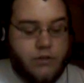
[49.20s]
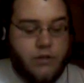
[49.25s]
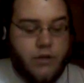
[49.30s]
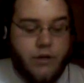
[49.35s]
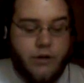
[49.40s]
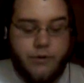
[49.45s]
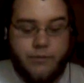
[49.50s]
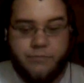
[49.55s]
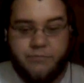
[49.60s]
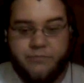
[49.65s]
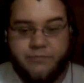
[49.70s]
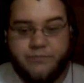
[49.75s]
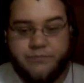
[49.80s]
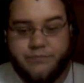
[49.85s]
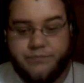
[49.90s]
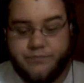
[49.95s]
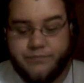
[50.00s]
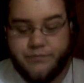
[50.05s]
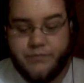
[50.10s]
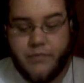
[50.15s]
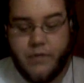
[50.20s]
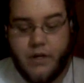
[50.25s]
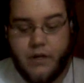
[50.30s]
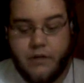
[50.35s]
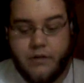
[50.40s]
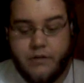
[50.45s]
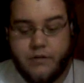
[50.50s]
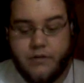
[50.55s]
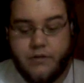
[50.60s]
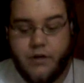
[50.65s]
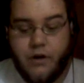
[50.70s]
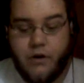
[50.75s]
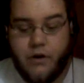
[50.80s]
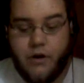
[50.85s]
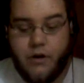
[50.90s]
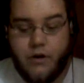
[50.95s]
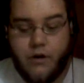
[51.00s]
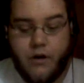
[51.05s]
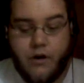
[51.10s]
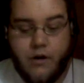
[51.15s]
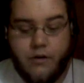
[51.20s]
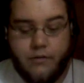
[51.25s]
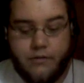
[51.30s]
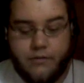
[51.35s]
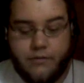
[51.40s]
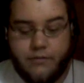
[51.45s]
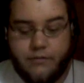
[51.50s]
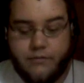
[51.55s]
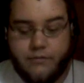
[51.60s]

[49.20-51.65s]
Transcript: So, starting it off,